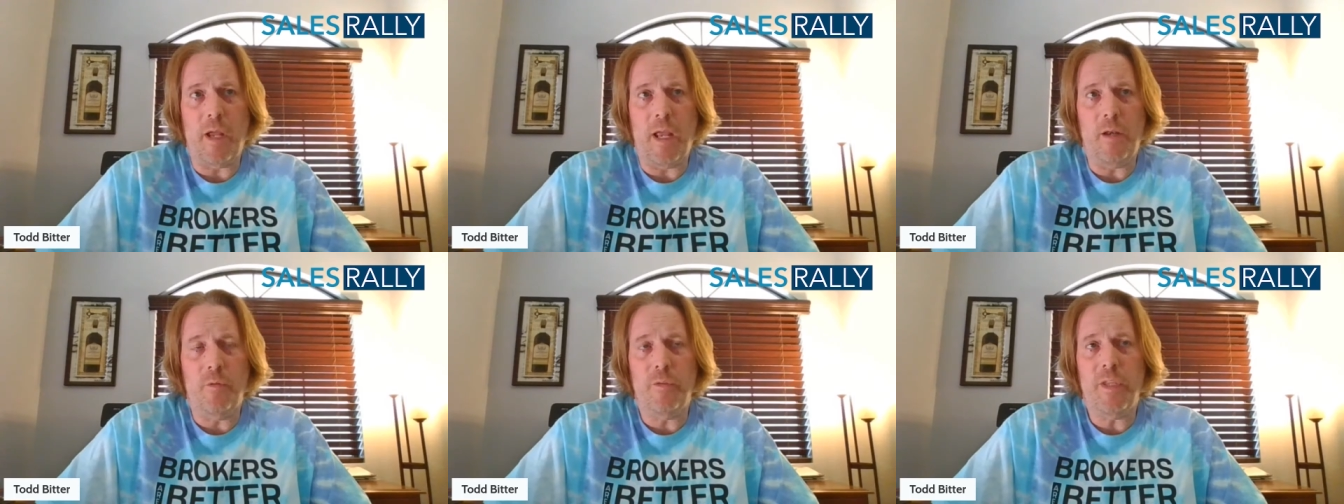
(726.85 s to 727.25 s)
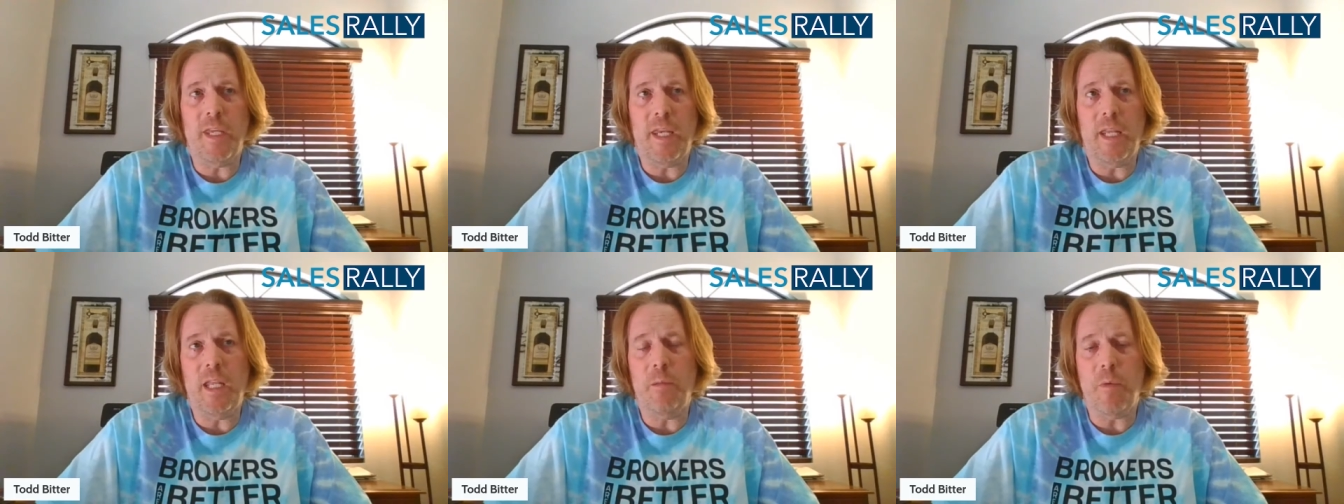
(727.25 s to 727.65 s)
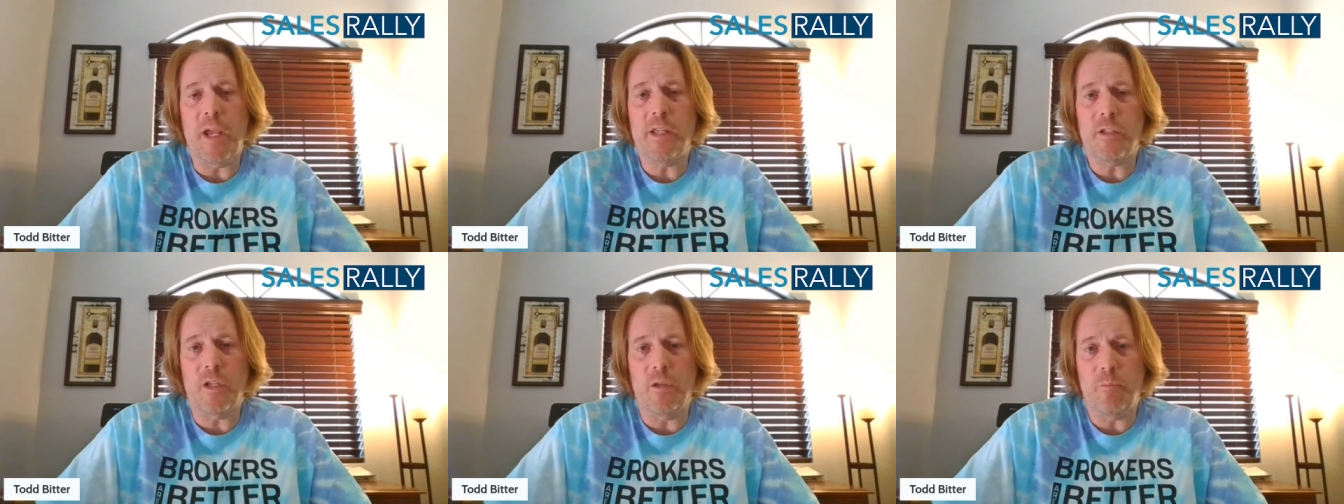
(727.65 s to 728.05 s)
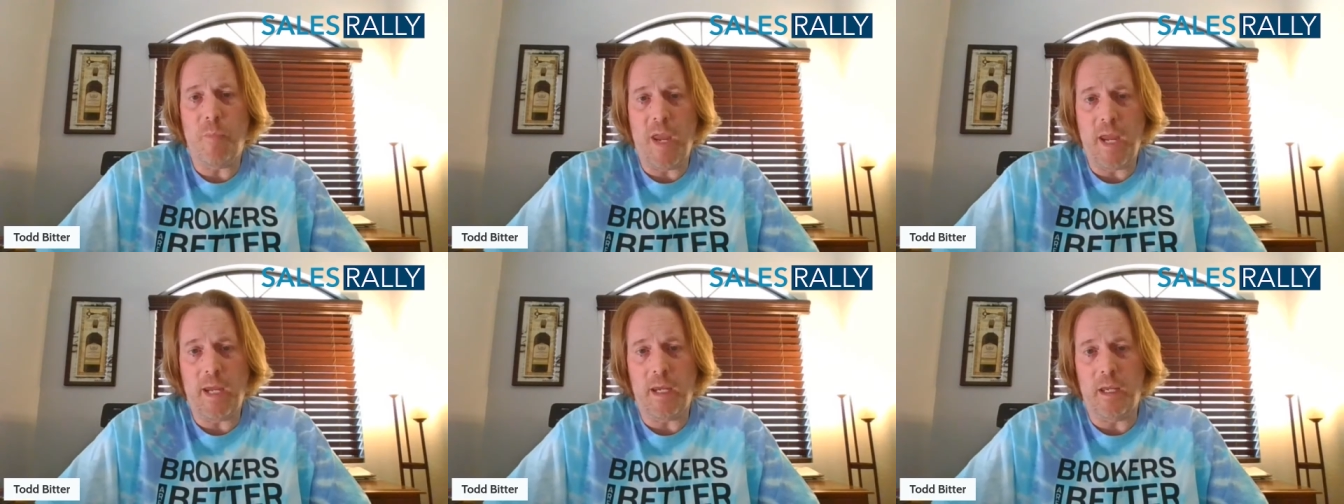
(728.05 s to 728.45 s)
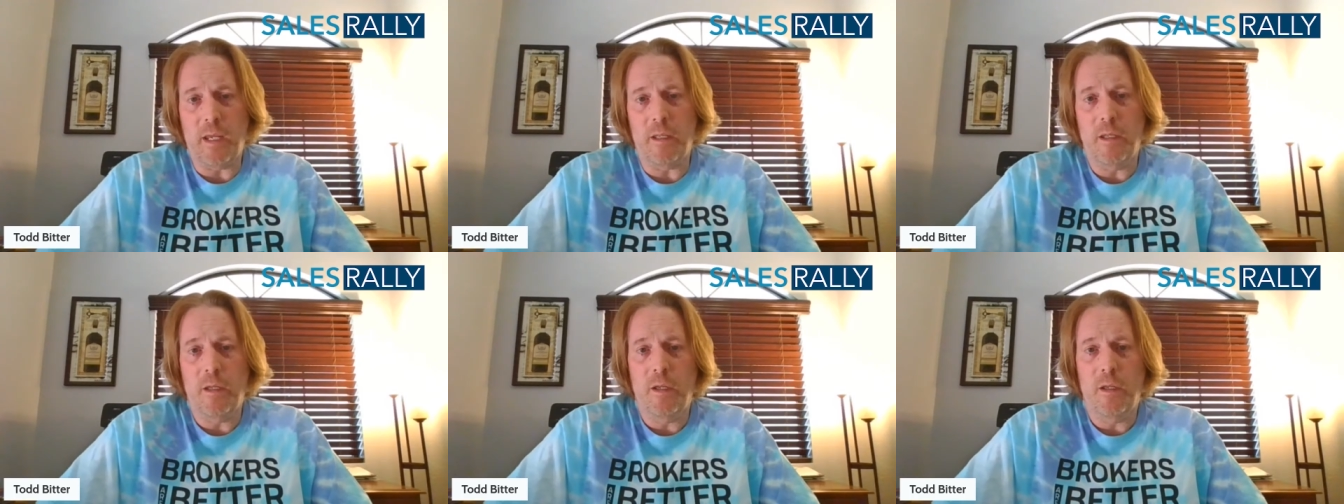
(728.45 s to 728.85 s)
I don't think anybody's going to make
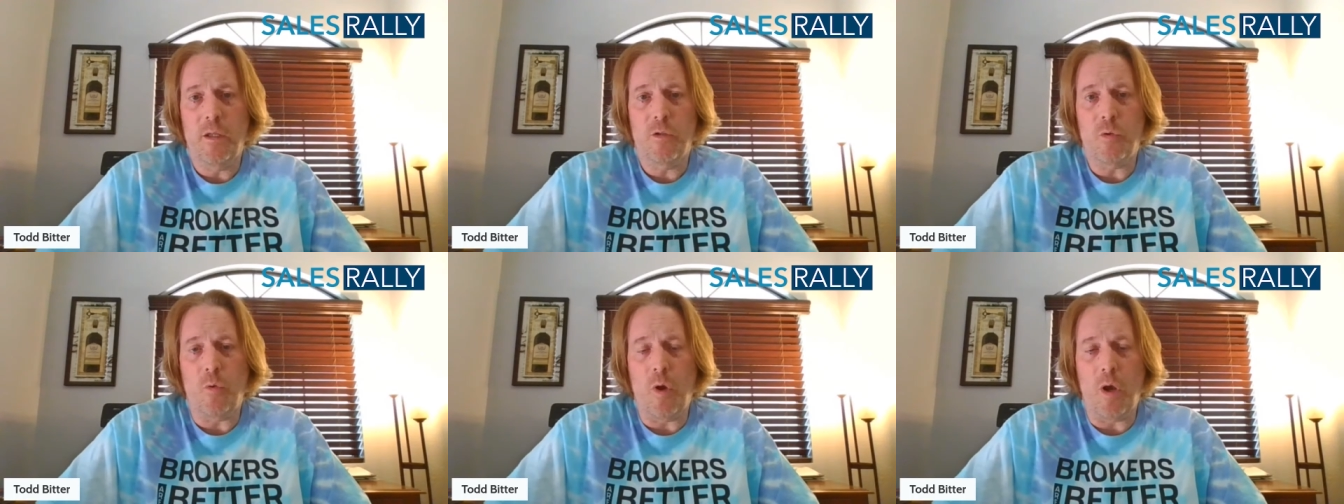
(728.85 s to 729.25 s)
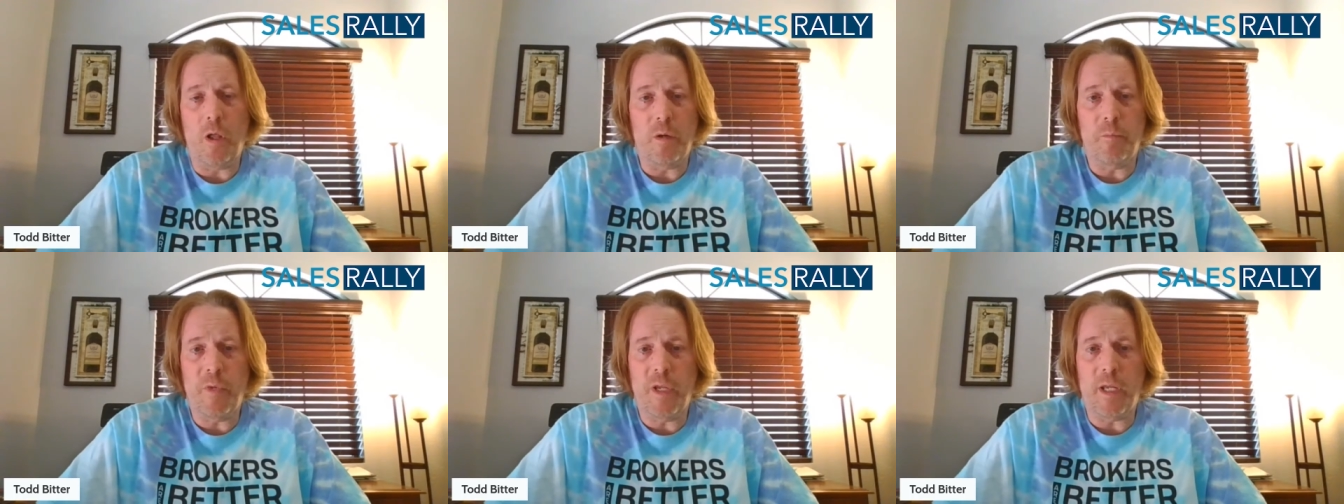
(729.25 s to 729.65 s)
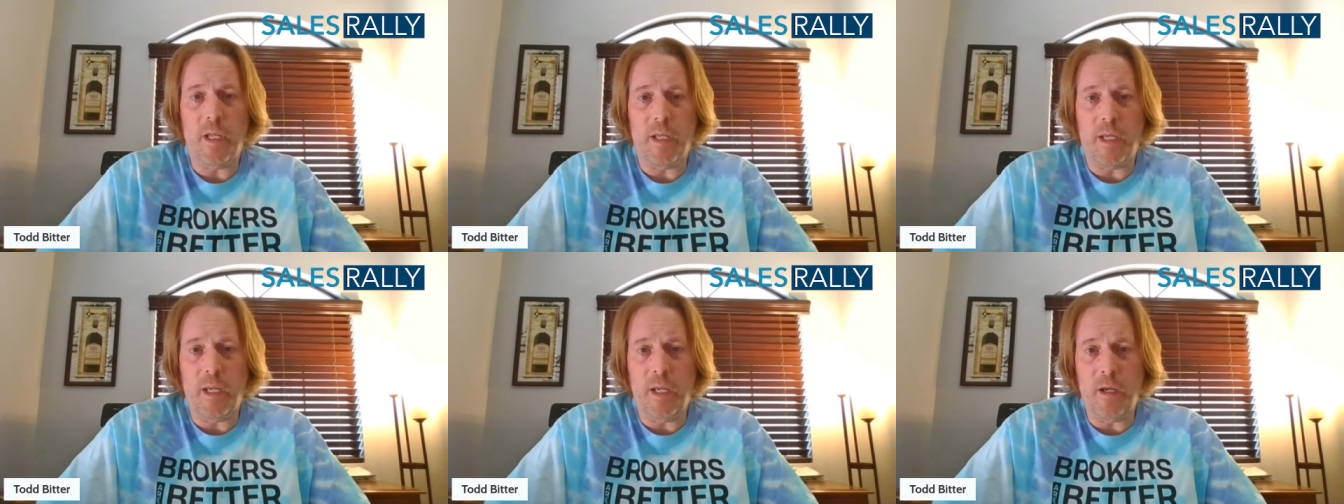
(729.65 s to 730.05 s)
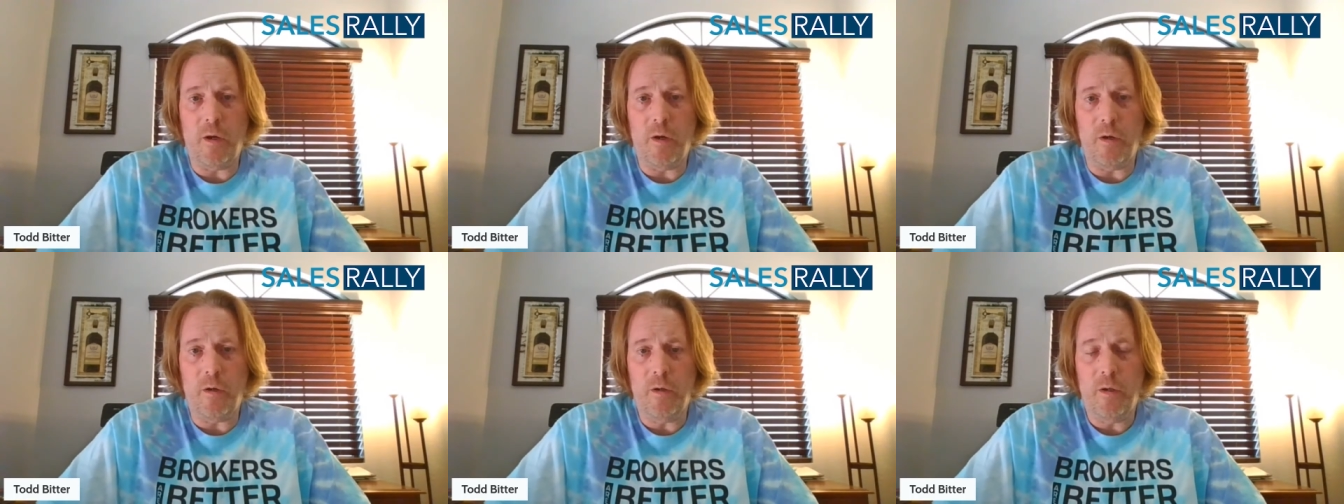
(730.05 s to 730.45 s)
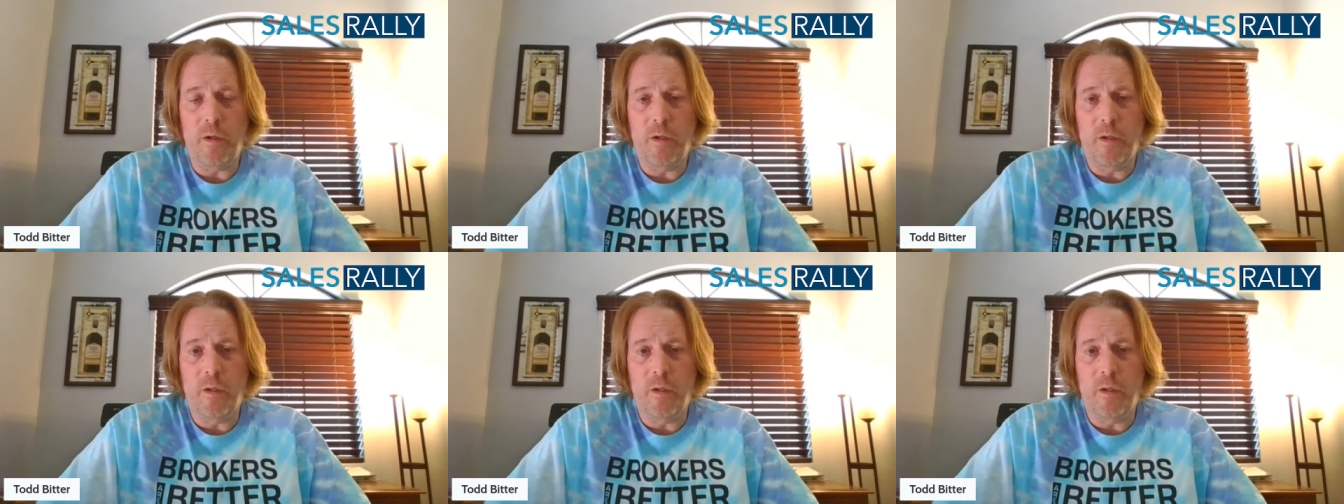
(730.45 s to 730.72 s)
it to 100 million a year